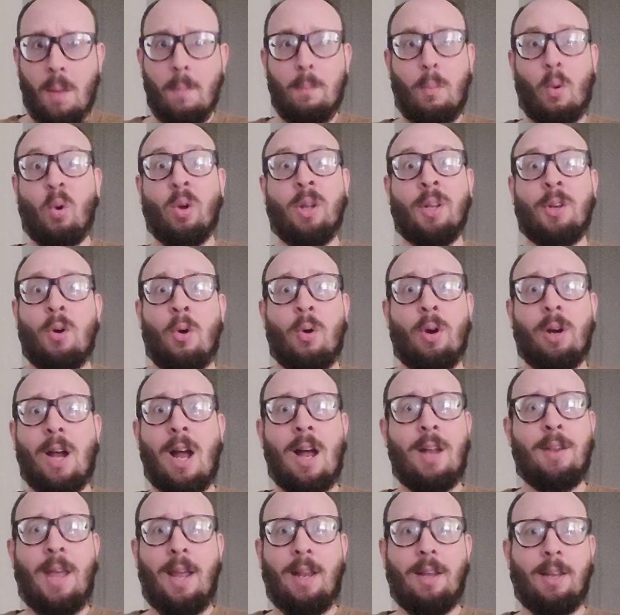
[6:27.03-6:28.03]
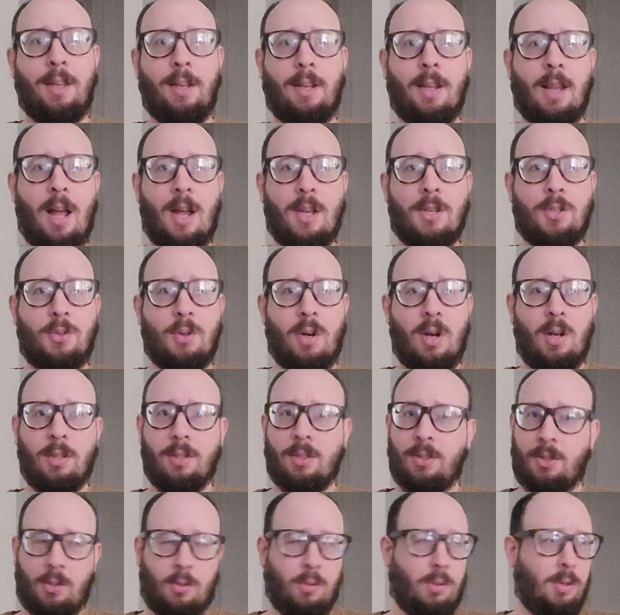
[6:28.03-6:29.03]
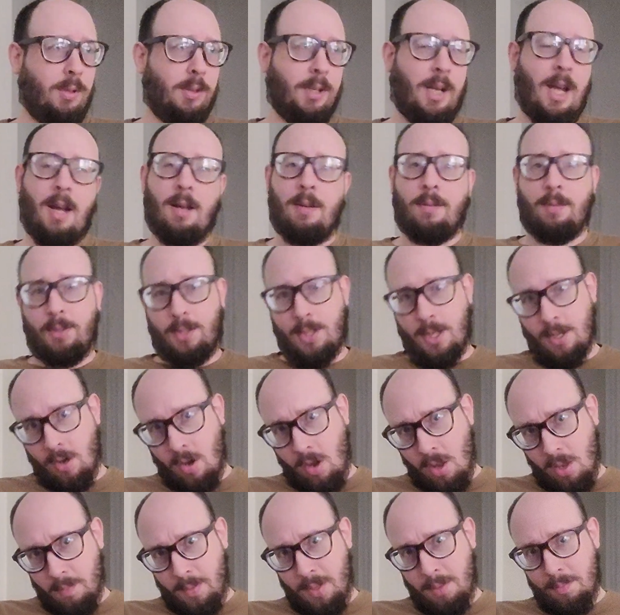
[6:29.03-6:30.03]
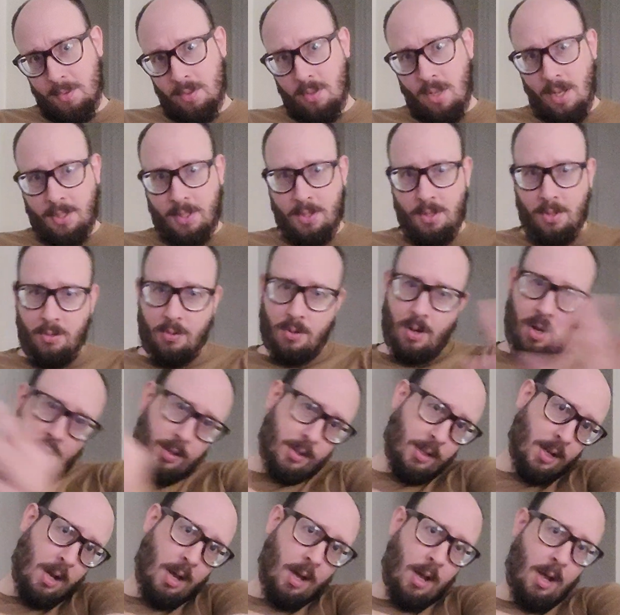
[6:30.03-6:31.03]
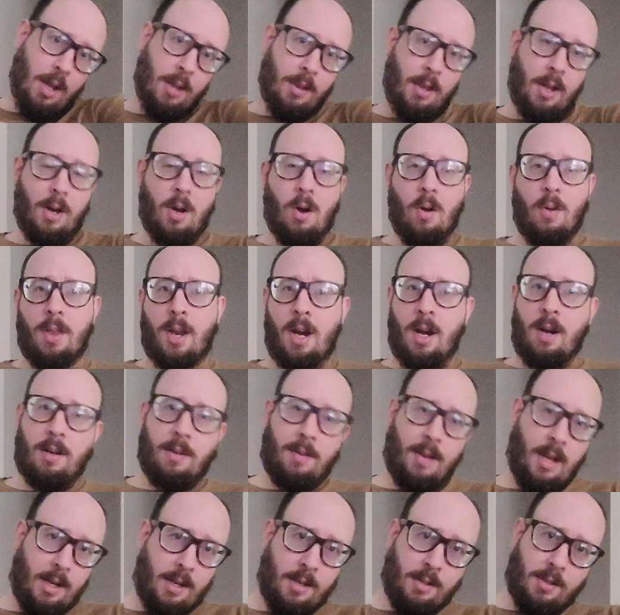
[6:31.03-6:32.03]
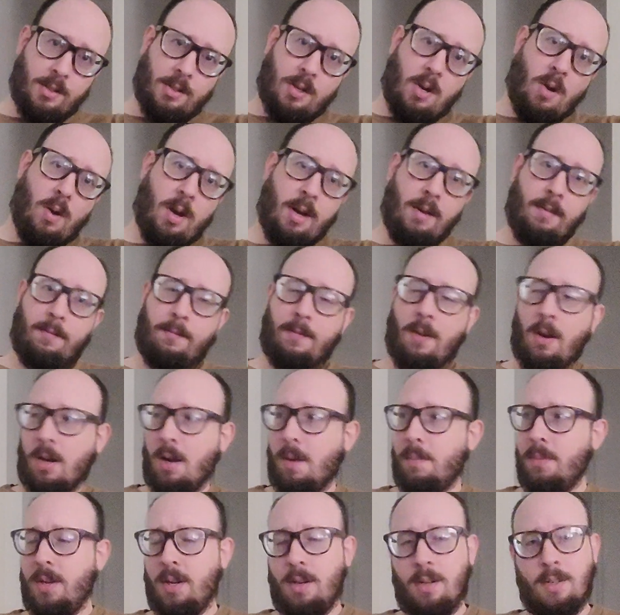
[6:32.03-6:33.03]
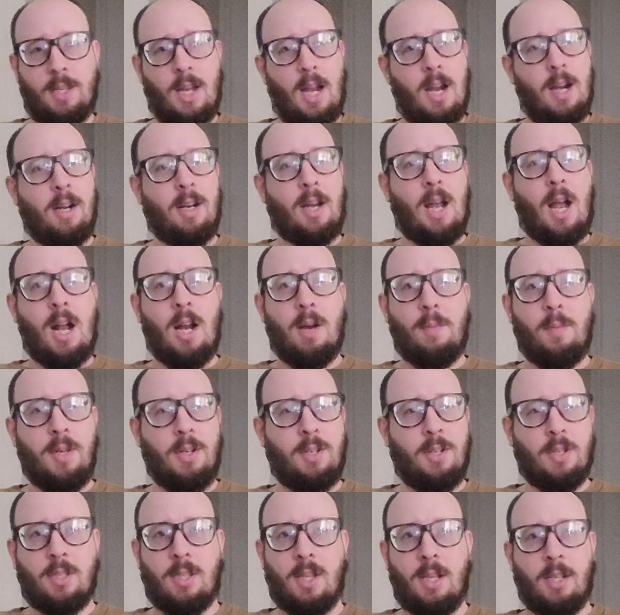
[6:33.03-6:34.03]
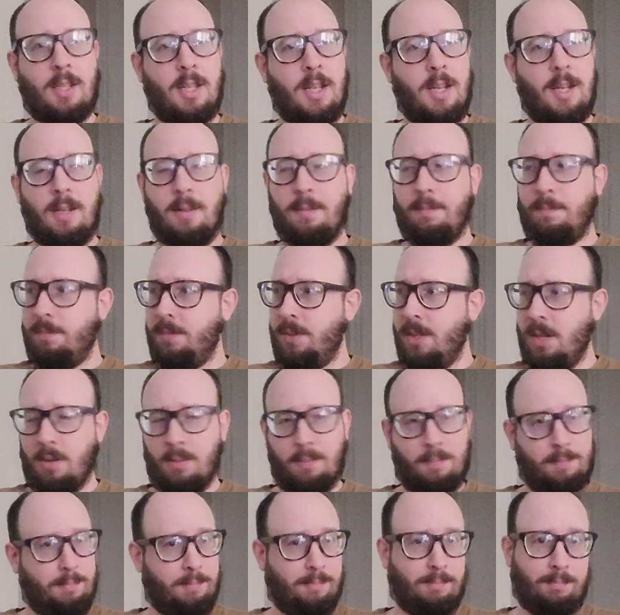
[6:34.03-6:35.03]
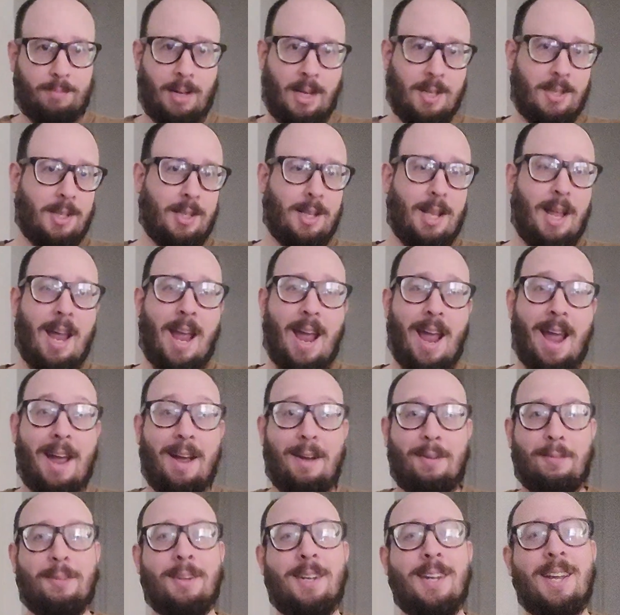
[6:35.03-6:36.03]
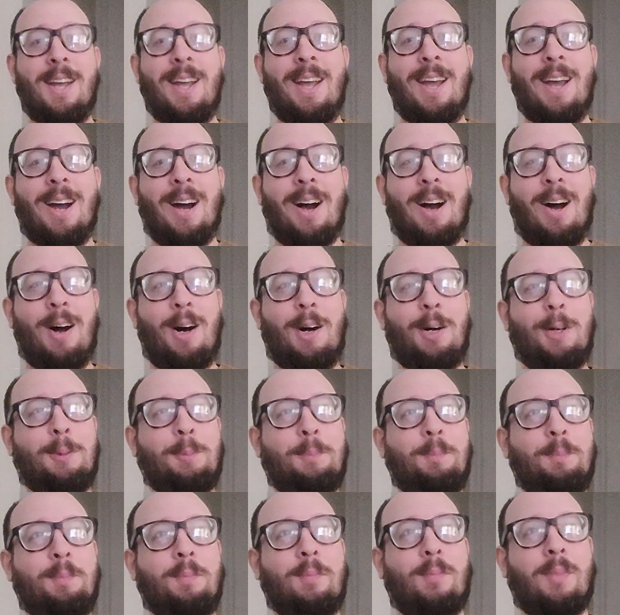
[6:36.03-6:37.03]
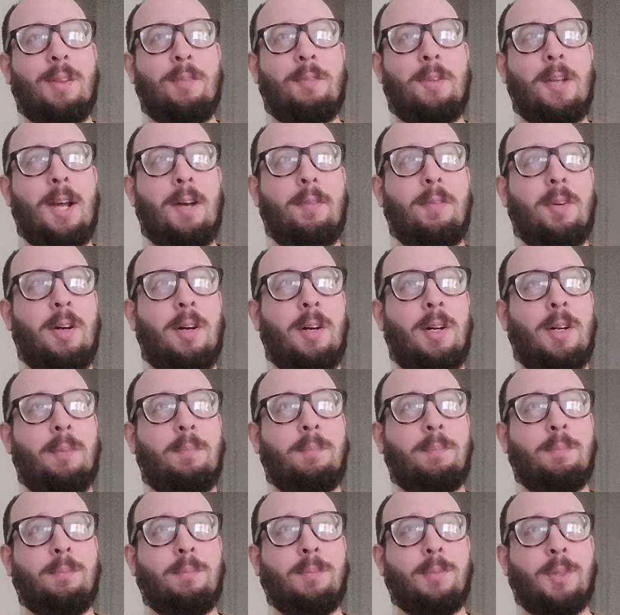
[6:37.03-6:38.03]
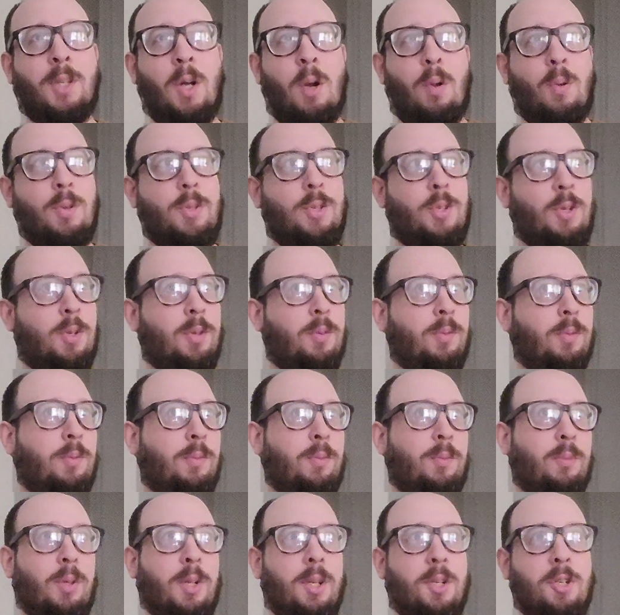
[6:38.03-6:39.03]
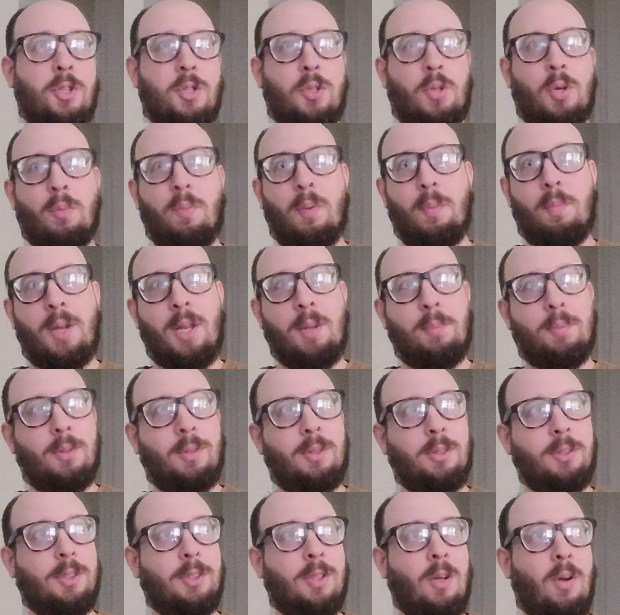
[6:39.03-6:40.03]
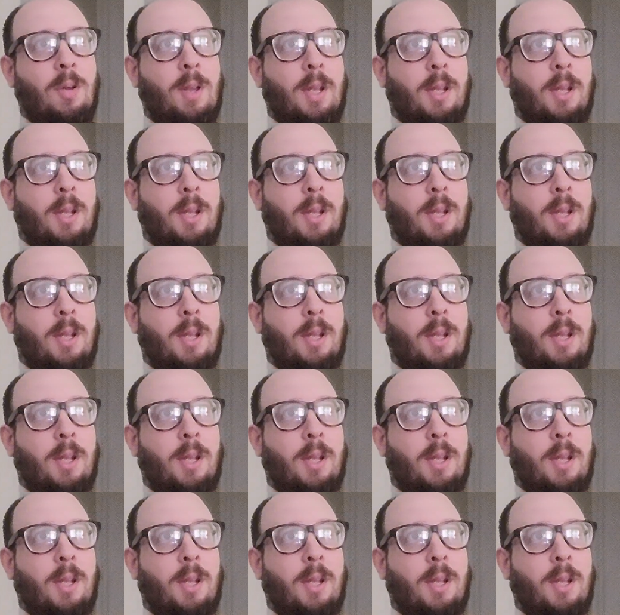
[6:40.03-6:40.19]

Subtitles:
Portland, Oregon that legalize drugs, cool. Yeah, send all the people who like to do drugs. They go there and they can just go ahead and fuck up their entire economy just like they, basically have. If you have a certain religious group of people, there's